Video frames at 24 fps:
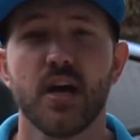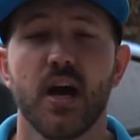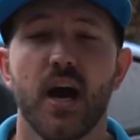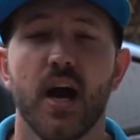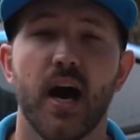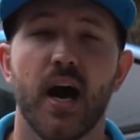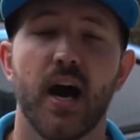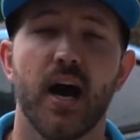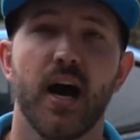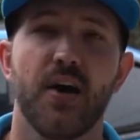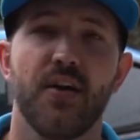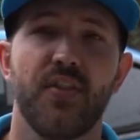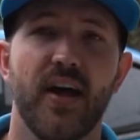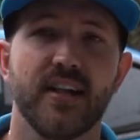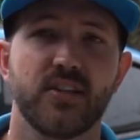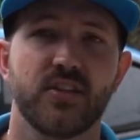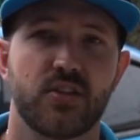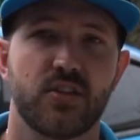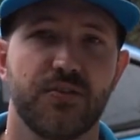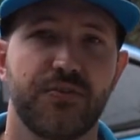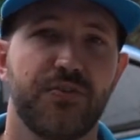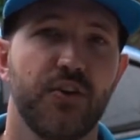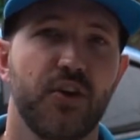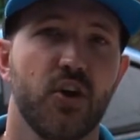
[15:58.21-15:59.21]
That's
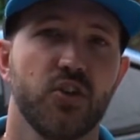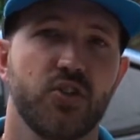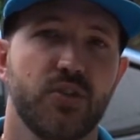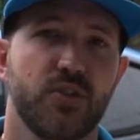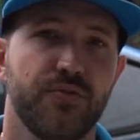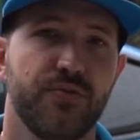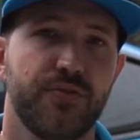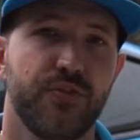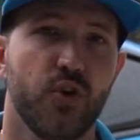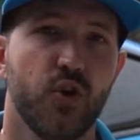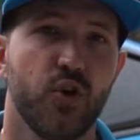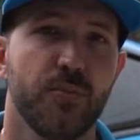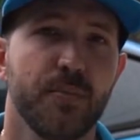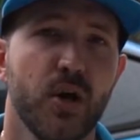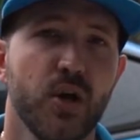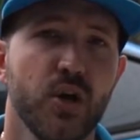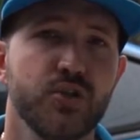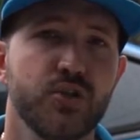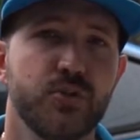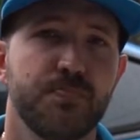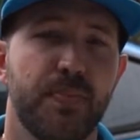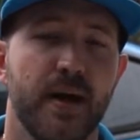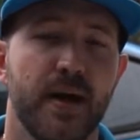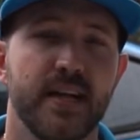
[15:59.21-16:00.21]
the first and
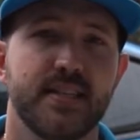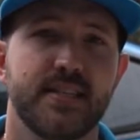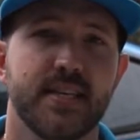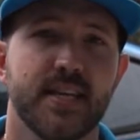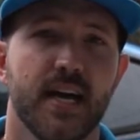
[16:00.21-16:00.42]
foremost, but